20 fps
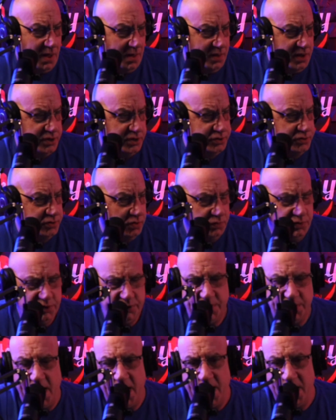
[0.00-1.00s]
it's so
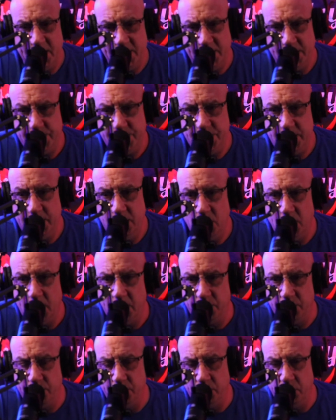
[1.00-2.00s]
sad that she
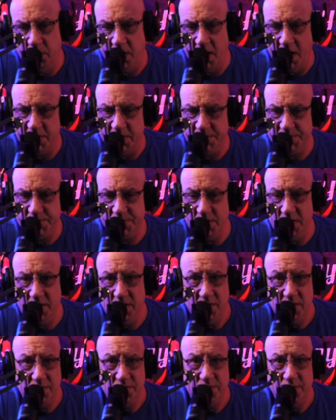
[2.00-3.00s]
went through that
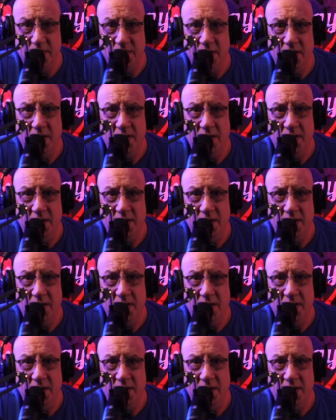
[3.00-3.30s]
siege.